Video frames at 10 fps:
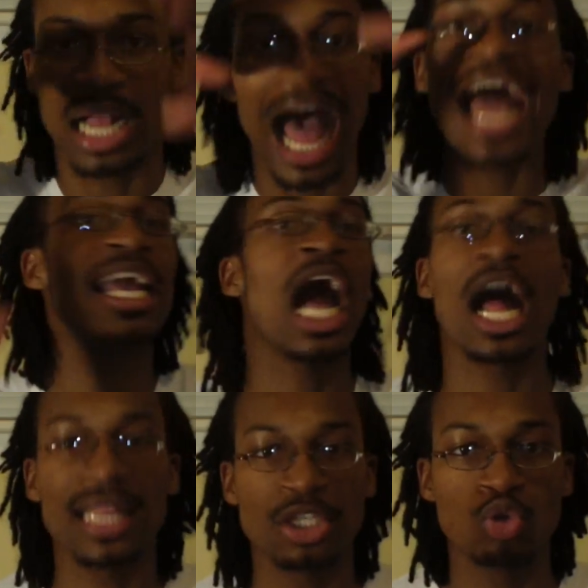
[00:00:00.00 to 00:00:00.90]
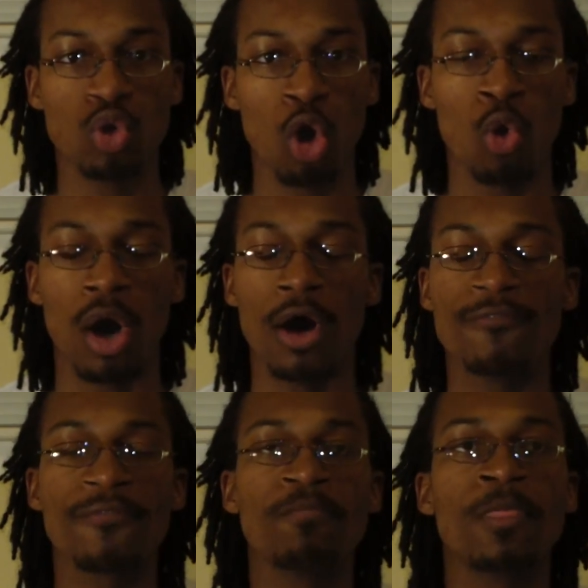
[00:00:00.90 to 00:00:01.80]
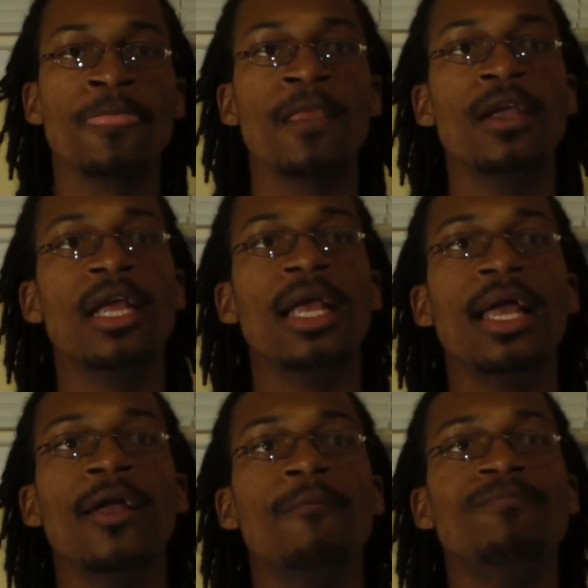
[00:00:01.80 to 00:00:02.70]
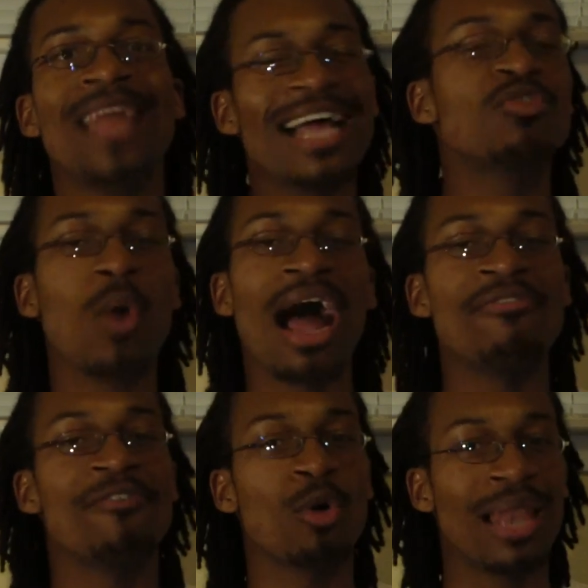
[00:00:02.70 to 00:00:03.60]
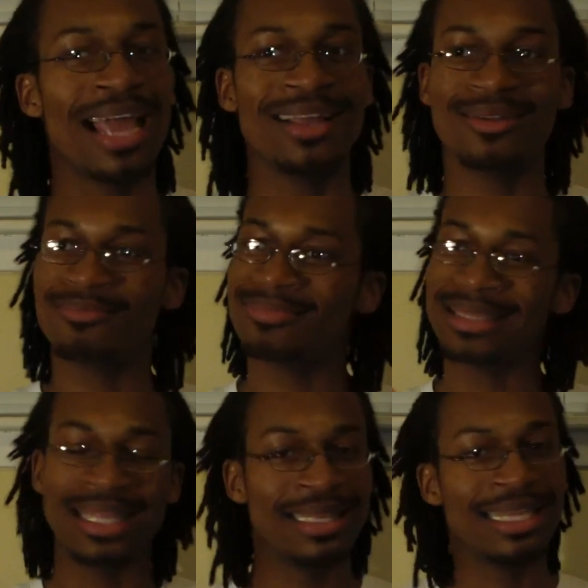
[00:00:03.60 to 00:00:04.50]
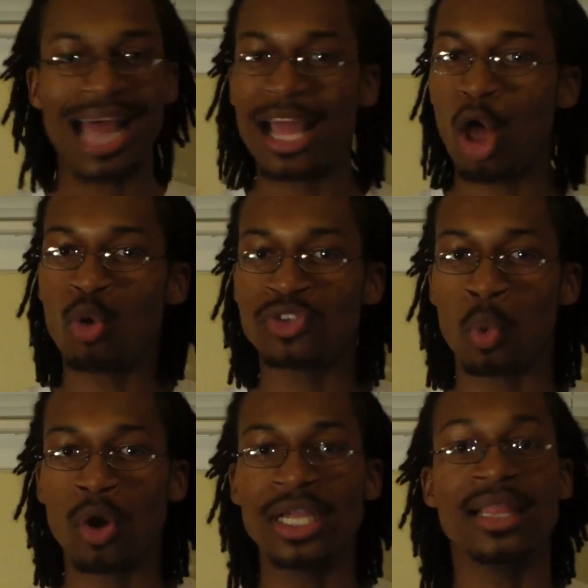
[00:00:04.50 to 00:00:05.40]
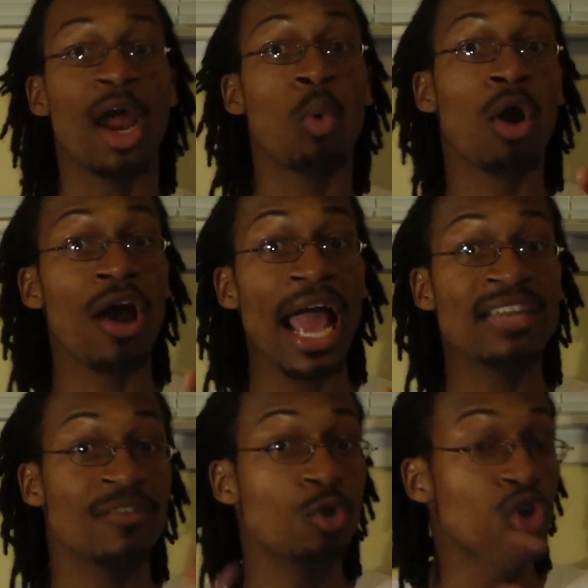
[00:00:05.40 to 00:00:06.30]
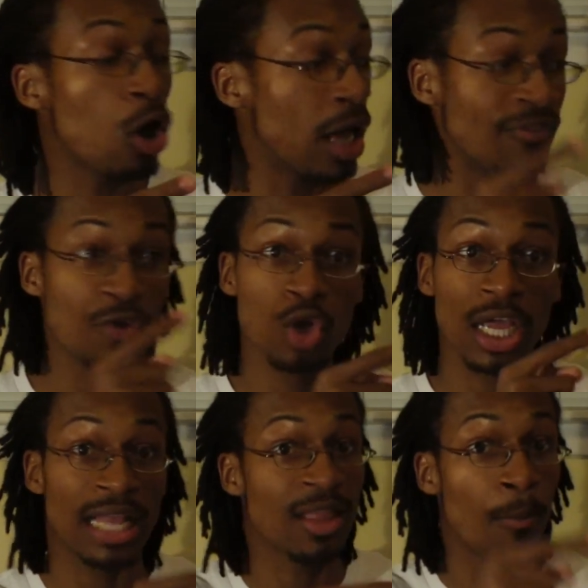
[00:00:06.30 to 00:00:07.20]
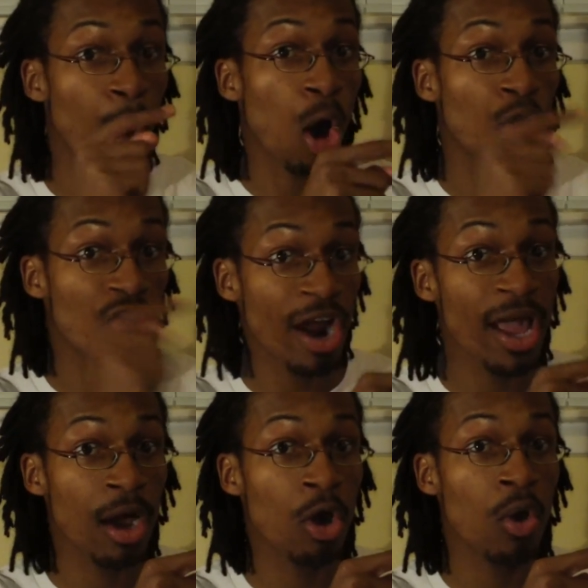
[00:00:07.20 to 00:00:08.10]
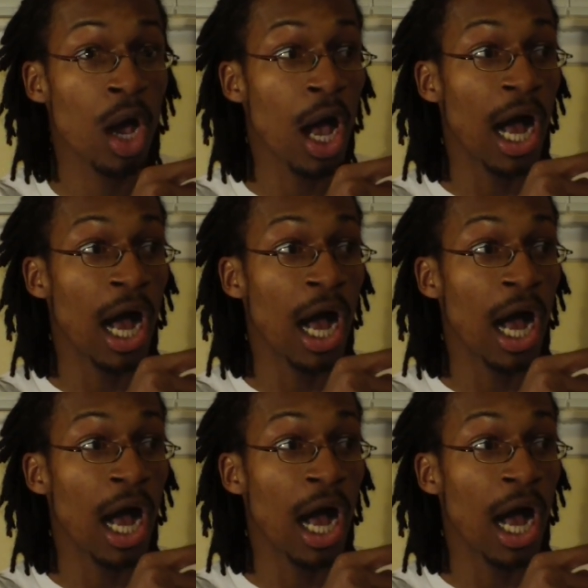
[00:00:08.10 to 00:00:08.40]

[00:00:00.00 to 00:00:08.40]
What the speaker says: icon that you know of." That's why I felt like the dialogue wasn't working there. Whereas if you look at the Bar-El